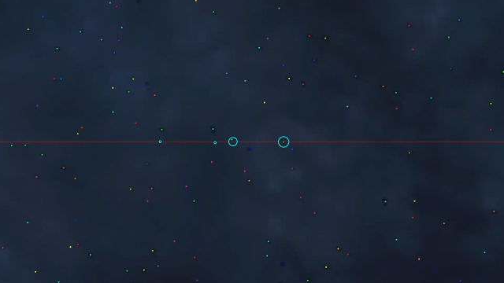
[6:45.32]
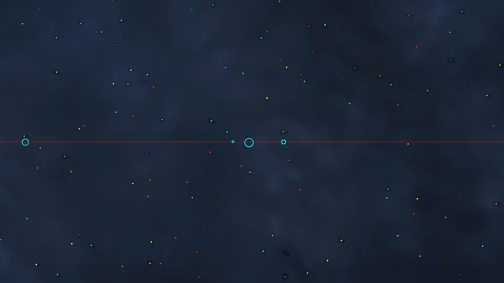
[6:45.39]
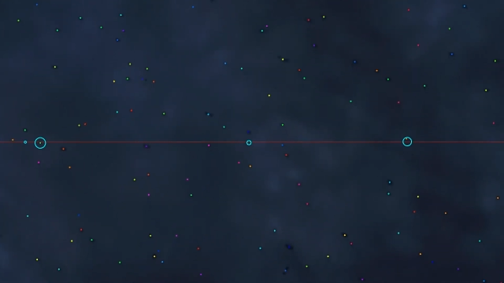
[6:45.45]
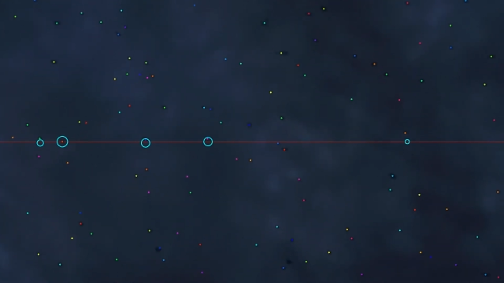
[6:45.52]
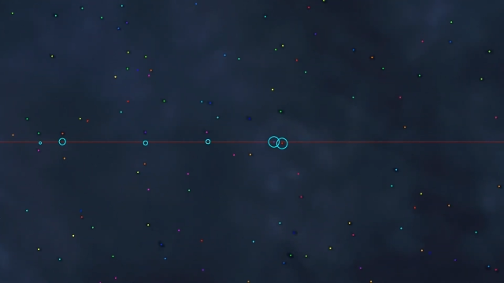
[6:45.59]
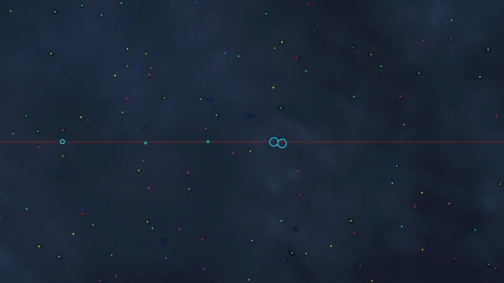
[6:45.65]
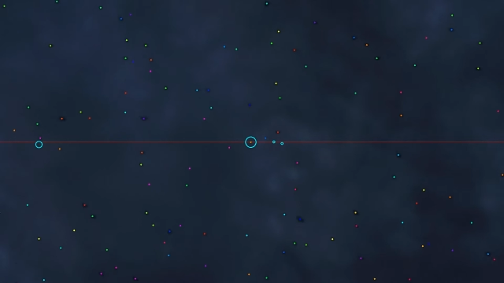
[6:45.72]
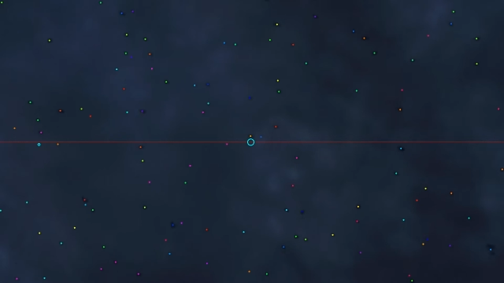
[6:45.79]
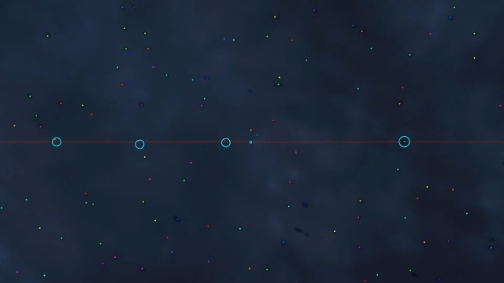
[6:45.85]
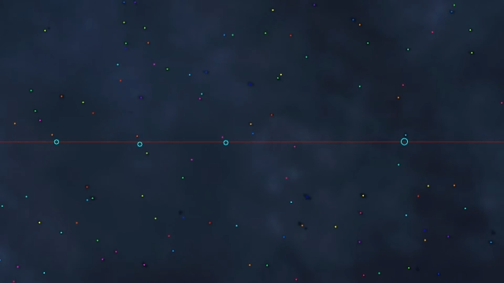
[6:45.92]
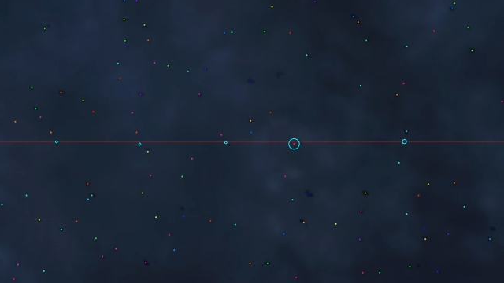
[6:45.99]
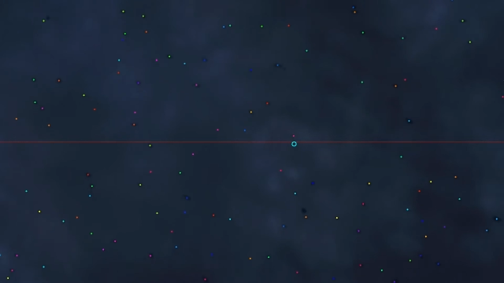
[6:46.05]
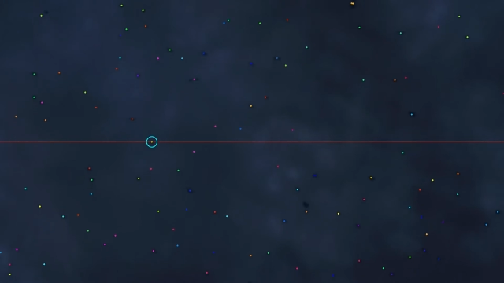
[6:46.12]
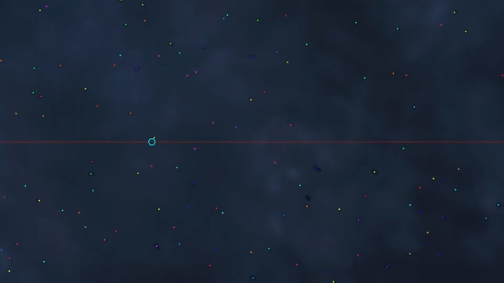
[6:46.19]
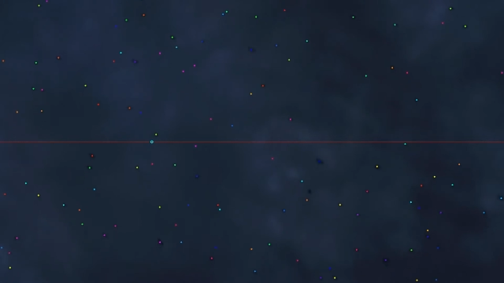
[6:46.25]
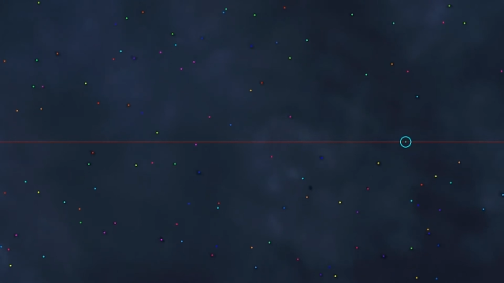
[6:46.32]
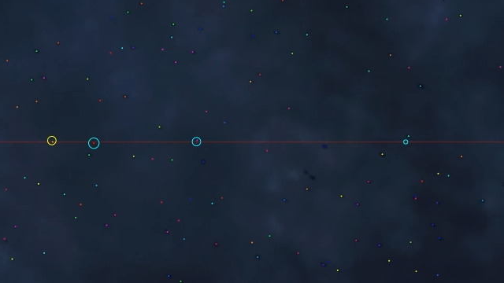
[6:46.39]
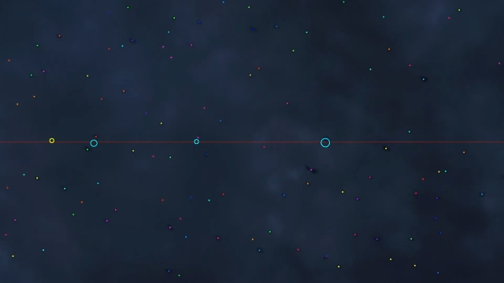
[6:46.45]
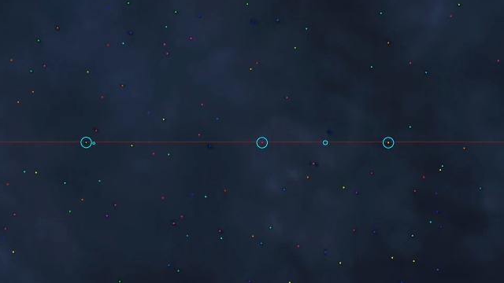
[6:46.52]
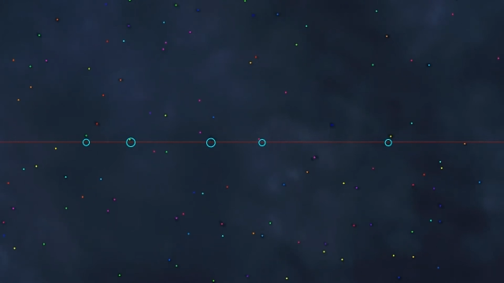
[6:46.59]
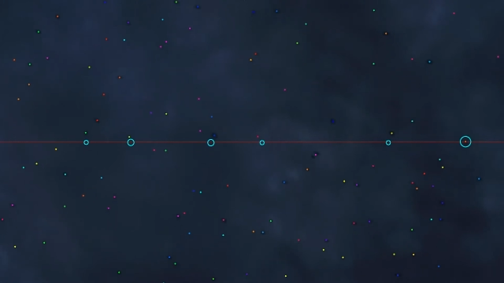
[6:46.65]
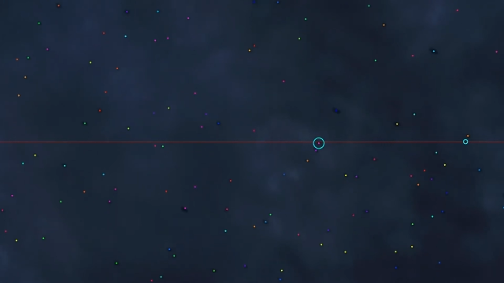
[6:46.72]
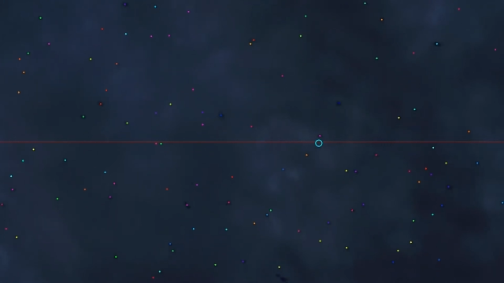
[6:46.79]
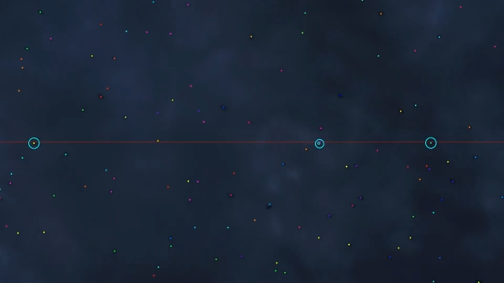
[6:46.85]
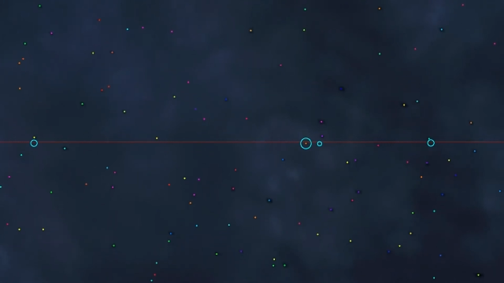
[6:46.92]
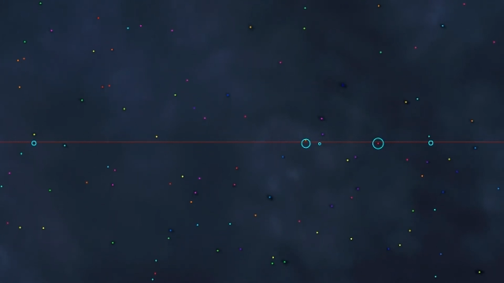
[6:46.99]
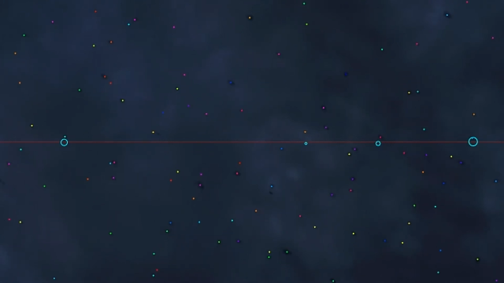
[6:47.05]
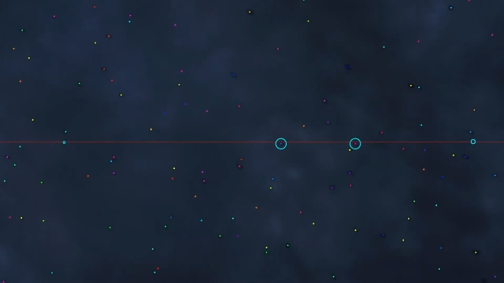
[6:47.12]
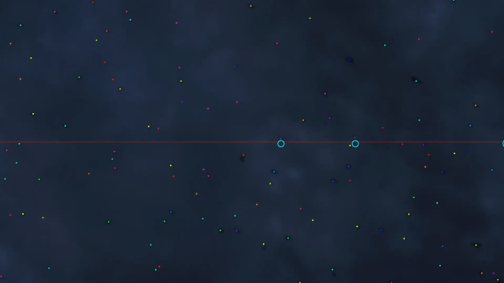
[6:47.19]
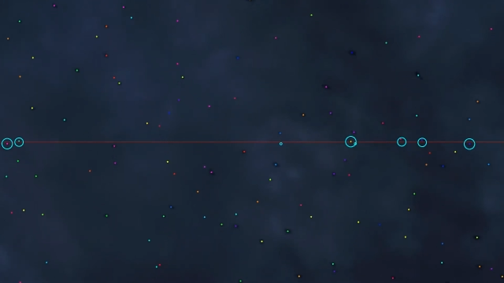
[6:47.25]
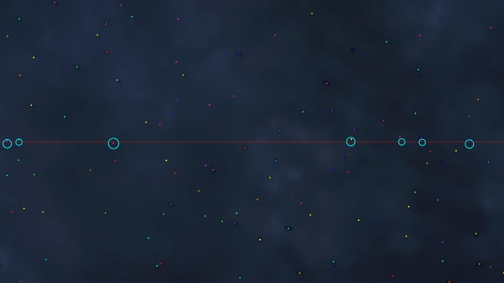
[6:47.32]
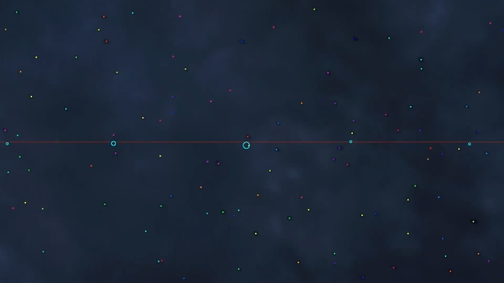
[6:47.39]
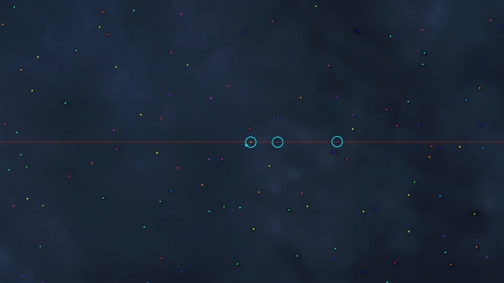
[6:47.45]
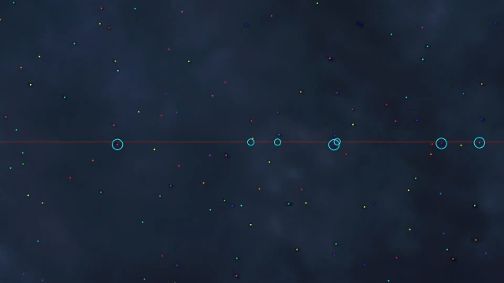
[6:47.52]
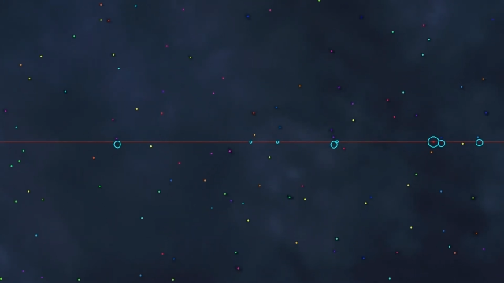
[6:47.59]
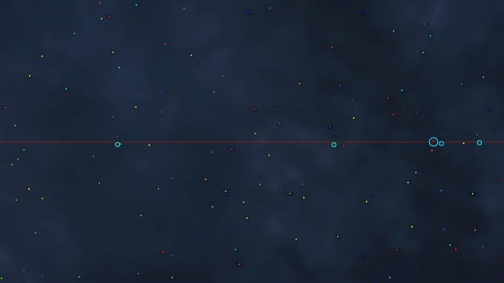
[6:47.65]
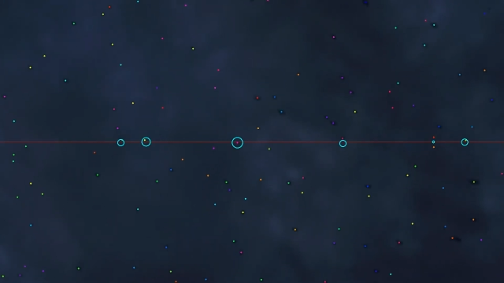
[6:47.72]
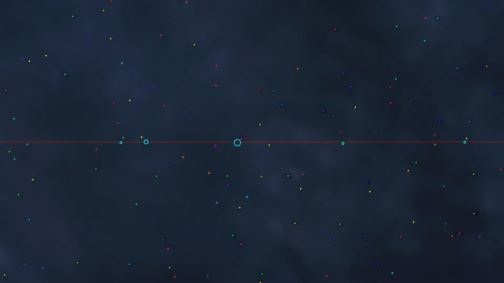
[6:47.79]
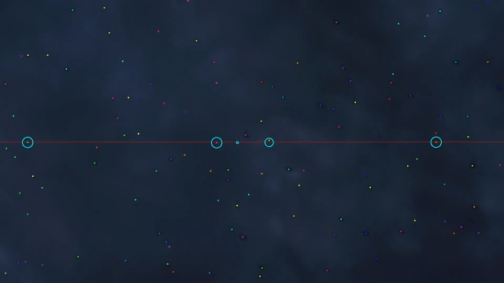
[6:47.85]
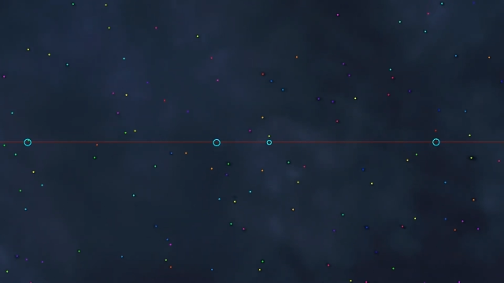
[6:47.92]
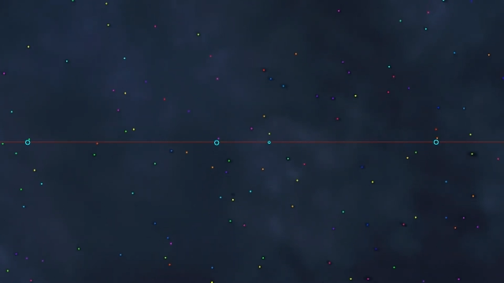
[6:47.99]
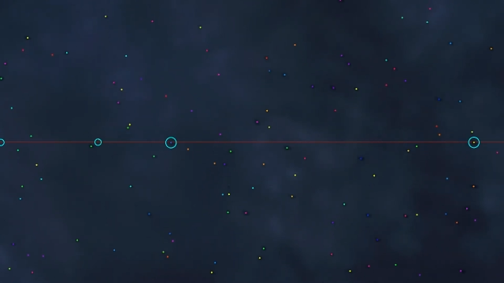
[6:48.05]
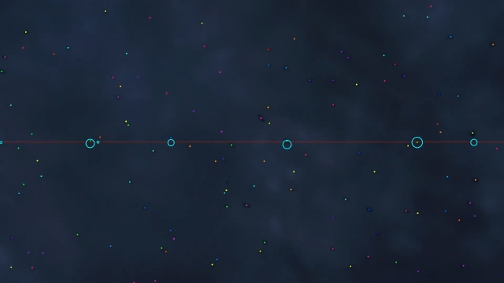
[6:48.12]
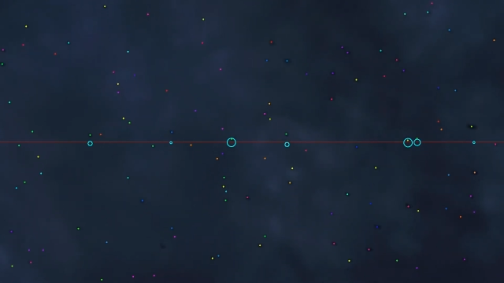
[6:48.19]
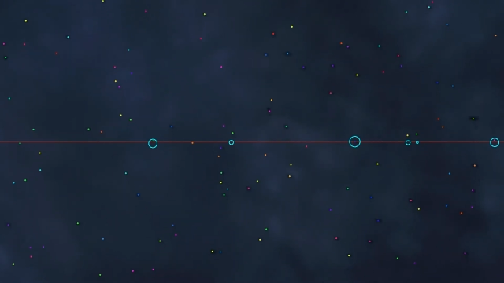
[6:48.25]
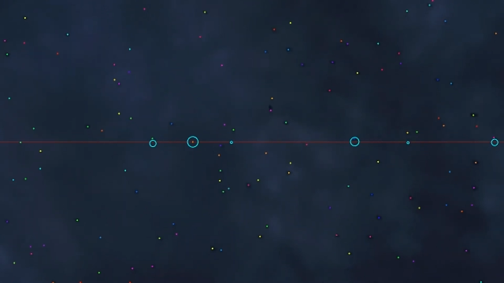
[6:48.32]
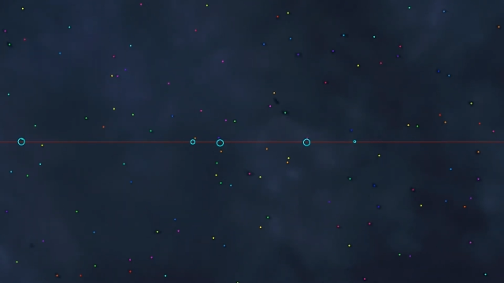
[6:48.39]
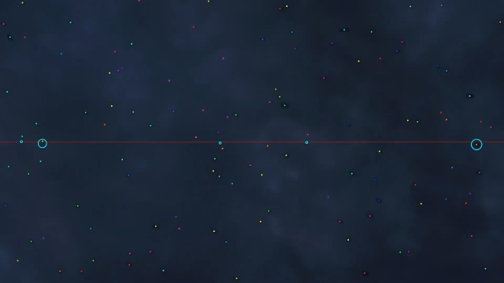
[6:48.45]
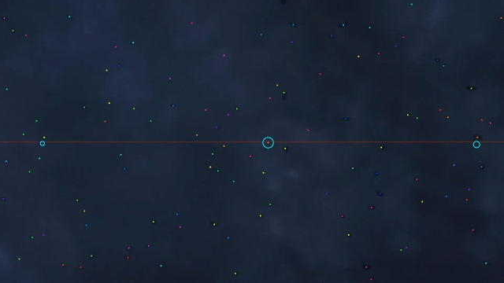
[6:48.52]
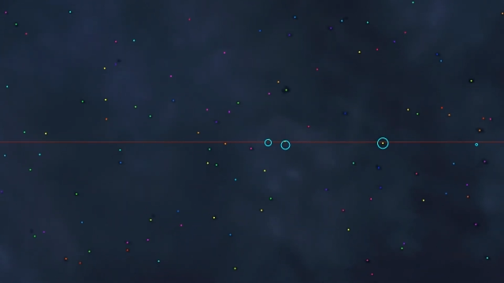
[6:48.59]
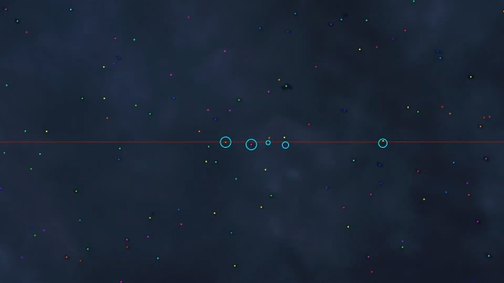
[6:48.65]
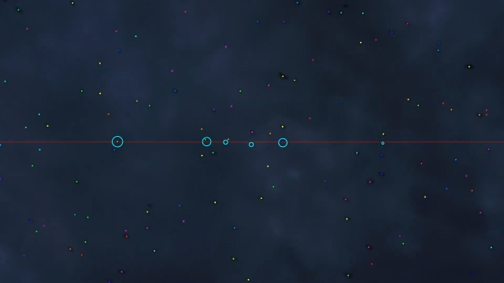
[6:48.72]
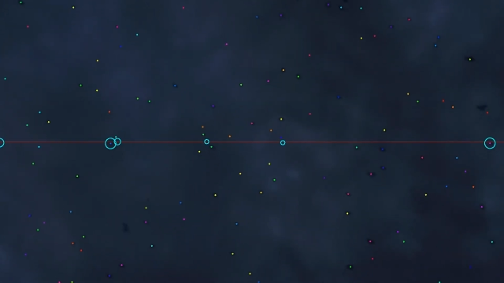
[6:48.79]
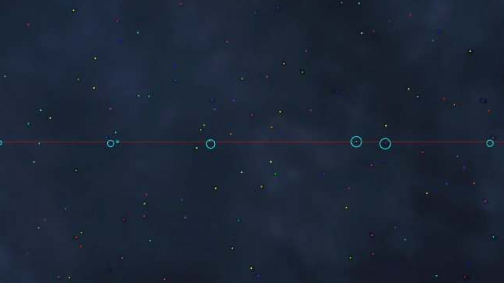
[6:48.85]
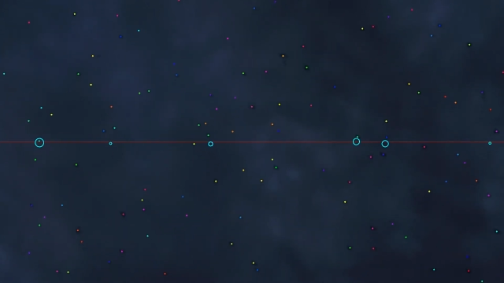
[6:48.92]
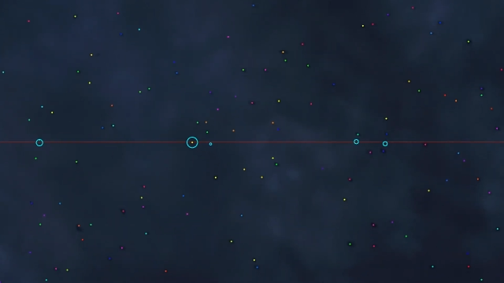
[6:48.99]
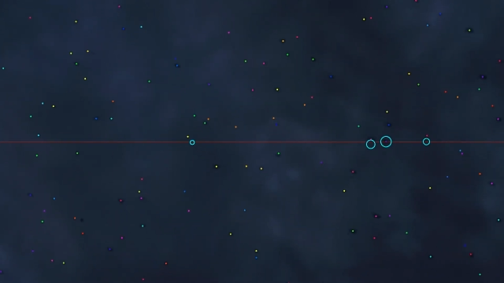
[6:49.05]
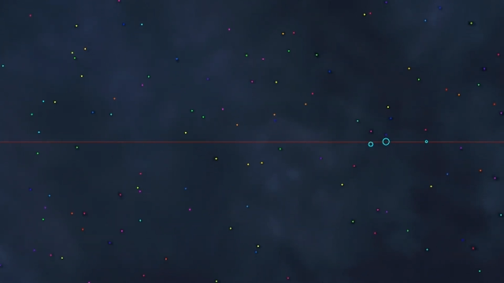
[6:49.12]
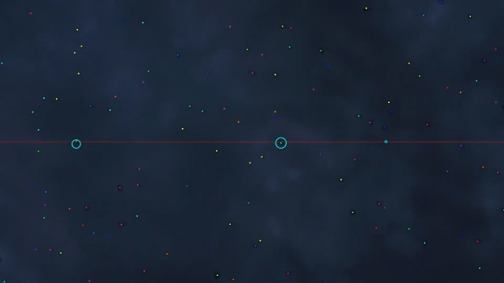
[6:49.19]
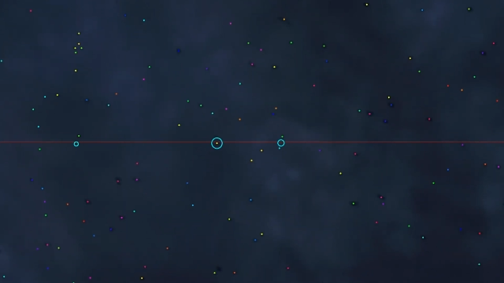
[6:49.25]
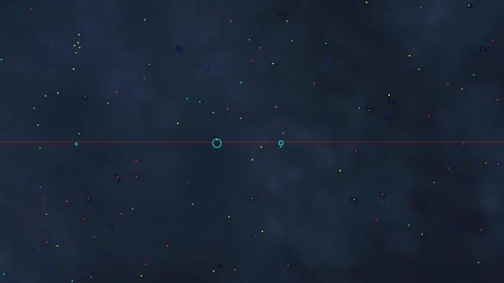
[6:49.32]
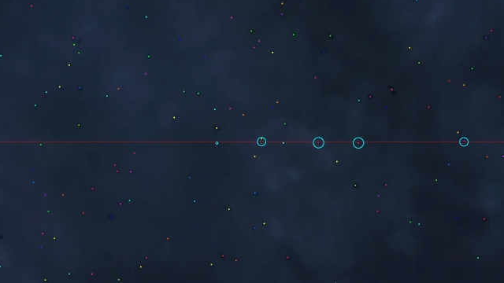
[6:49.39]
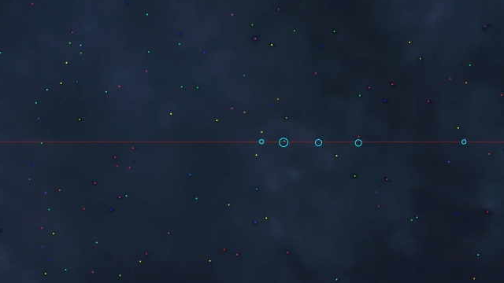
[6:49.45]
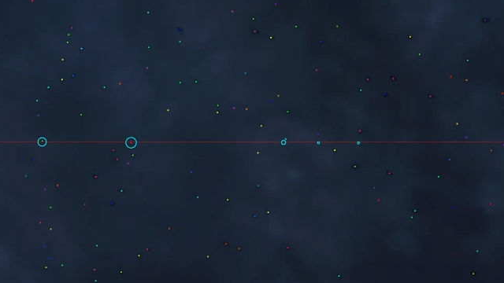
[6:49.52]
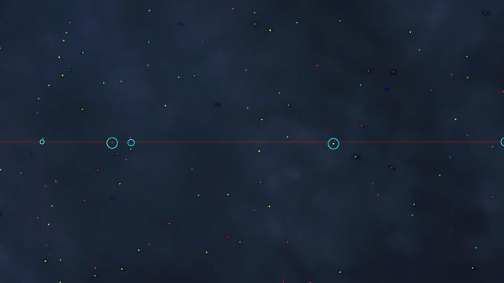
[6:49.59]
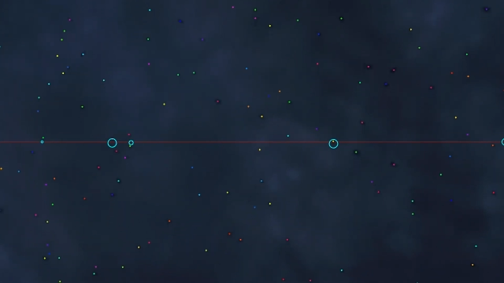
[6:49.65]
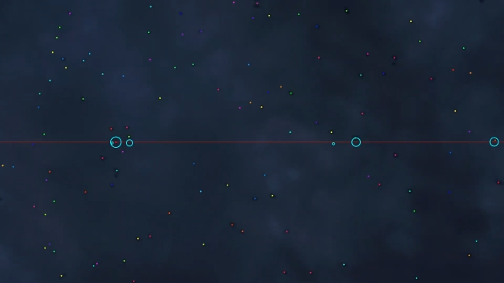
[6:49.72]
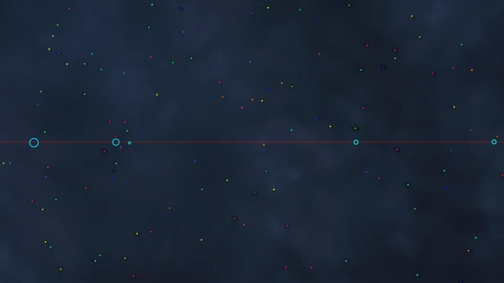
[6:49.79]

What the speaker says: [unreadable: no face in view]